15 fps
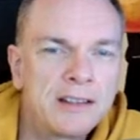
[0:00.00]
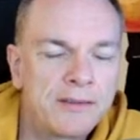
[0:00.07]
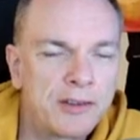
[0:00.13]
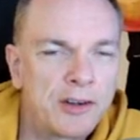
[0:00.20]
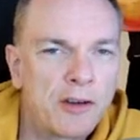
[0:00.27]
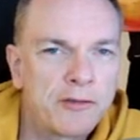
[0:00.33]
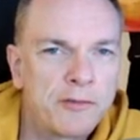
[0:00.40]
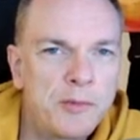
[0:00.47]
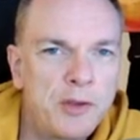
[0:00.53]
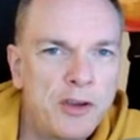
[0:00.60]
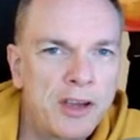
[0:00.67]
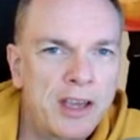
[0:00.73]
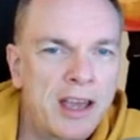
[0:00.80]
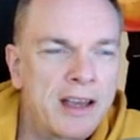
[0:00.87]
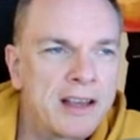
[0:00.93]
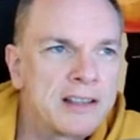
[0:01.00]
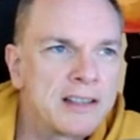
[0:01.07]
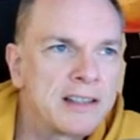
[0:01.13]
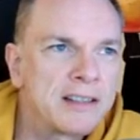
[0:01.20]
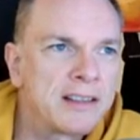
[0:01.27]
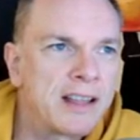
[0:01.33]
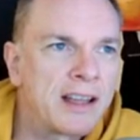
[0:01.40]
if you're not from the UK, is
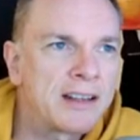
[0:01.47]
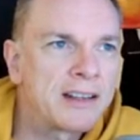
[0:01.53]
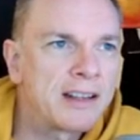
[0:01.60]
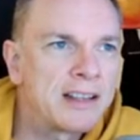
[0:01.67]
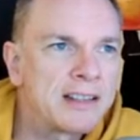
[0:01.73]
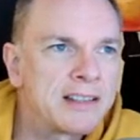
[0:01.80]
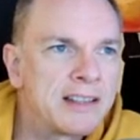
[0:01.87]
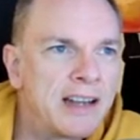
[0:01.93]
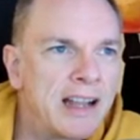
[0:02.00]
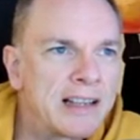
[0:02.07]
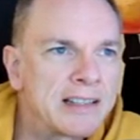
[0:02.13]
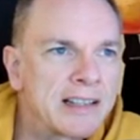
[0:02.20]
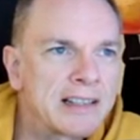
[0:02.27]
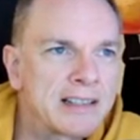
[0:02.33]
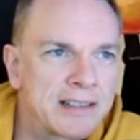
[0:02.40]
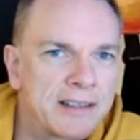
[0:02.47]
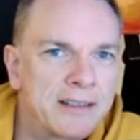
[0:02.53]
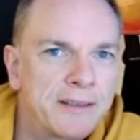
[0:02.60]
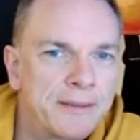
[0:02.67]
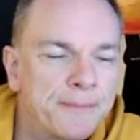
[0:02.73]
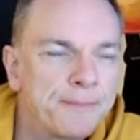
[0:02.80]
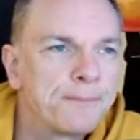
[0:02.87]
that, that it's in Essex.
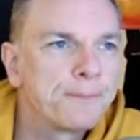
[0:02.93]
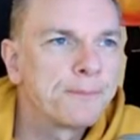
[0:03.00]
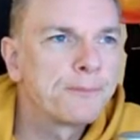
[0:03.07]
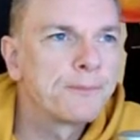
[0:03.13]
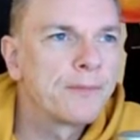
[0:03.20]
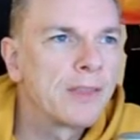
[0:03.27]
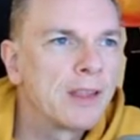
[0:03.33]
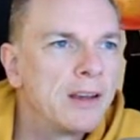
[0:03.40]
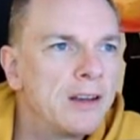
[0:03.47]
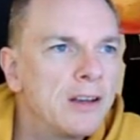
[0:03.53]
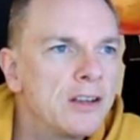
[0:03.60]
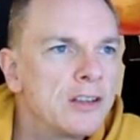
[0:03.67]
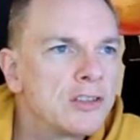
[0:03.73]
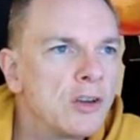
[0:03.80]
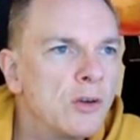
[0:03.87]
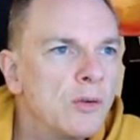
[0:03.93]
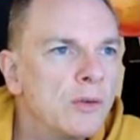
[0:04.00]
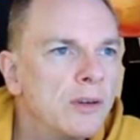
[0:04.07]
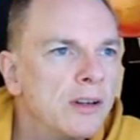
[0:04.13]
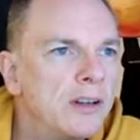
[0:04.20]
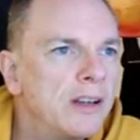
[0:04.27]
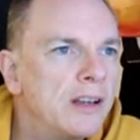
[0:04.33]

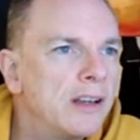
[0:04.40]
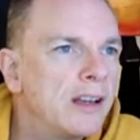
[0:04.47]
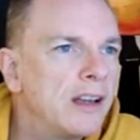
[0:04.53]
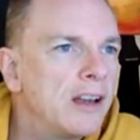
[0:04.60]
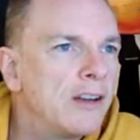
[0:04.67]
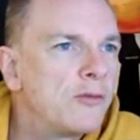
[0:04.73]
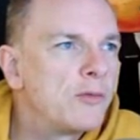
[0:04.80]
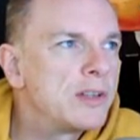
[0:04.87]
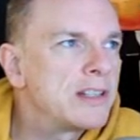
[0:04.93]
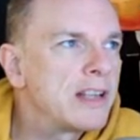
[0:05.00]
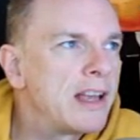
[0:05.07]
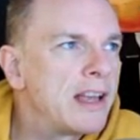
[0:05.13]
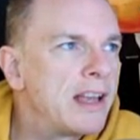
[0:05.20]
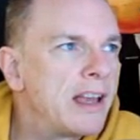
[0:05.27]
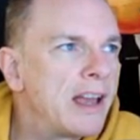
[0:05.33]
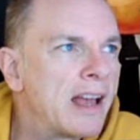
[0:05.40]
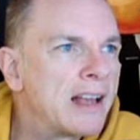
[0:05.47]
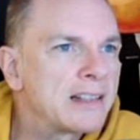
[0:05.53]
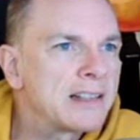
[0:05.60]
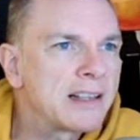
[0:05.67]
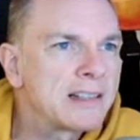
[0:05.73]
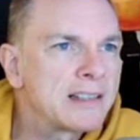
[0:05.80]
So if we say
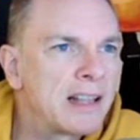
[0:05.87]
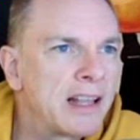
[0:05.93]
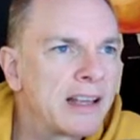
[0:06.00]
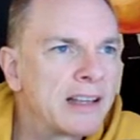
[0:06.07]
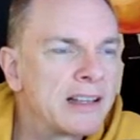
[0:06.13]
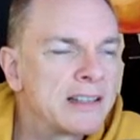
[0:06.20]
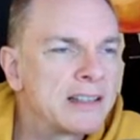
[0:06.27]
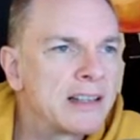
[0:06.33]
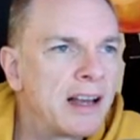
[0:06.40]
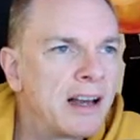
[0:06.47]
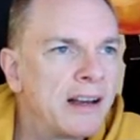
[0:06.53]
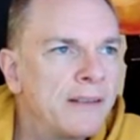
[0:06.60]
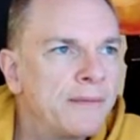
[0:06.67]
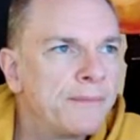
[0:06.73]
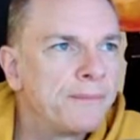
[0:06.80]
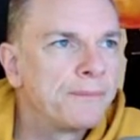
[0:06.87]
Essex, like it's uh,